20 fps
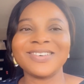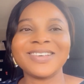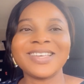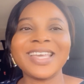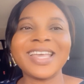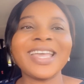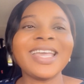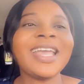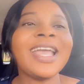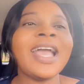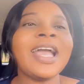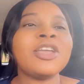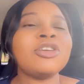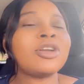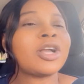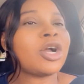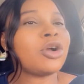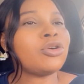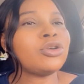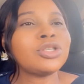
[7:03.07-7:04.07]
Okay,
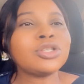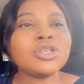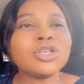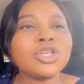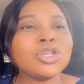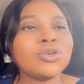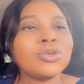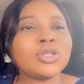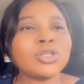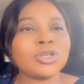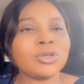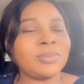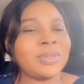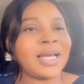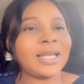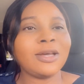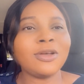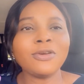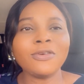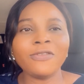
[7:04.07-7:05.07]
you can go to YouTube.
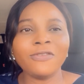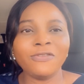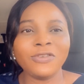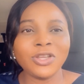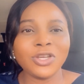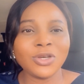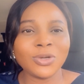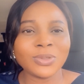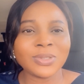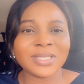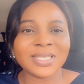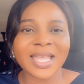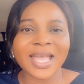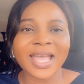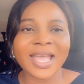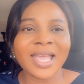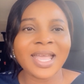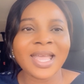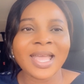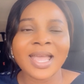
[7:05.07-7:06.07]
There are a lot of videos
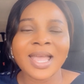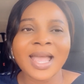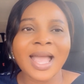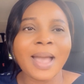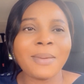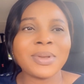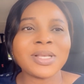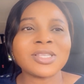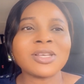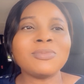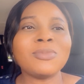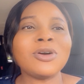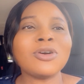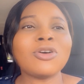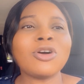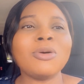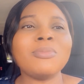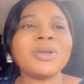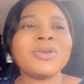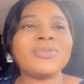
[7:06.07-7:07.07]
there. I mean, someone
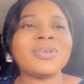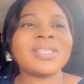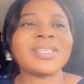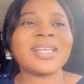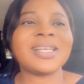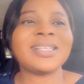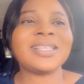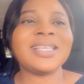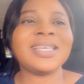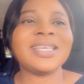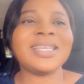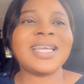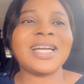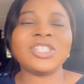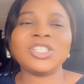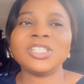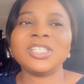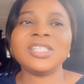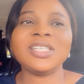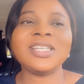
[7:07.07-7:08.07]
called me recently that
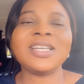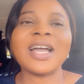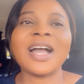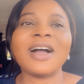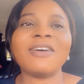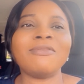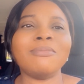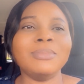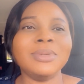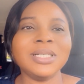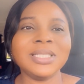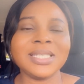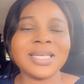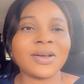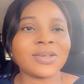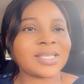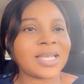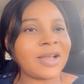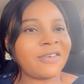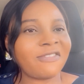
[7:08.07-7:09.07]
she didn't have money. I
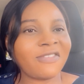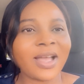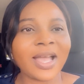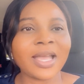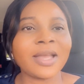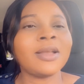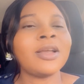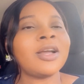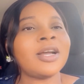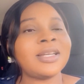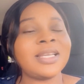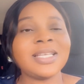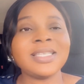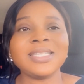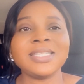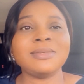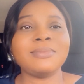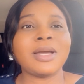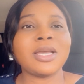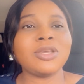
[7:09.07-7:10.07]
was like, fine,
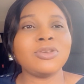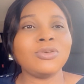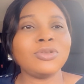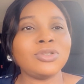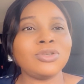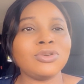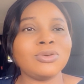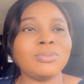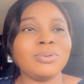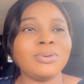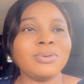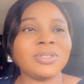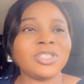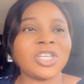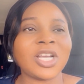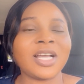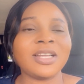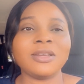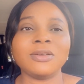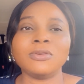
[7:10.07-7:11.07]
this is my YouTube
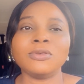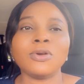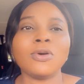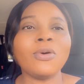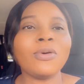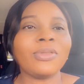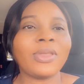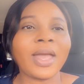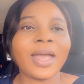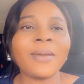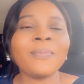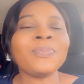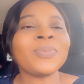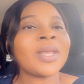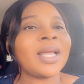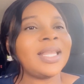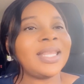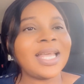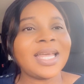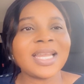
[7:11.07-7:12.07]
channel, go there,
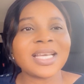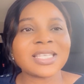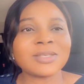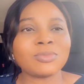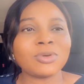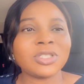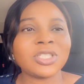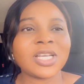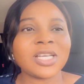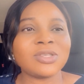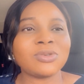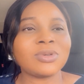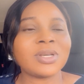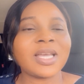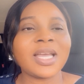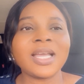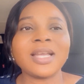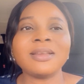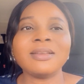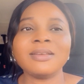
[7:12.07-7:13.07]
learn as much as you
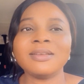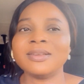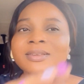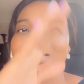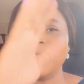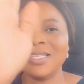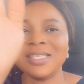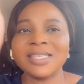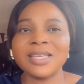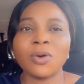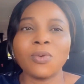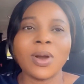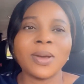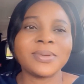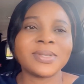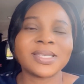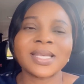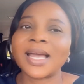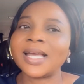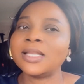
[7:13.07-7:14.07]
can. This is a
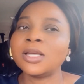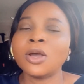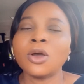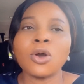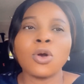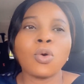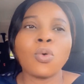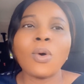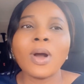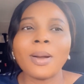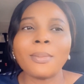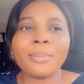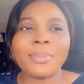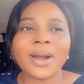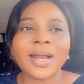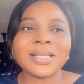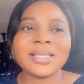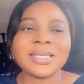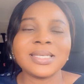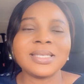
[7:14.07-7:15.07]
website, go and
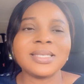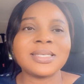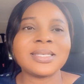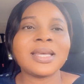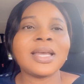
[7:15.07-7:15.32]
practice.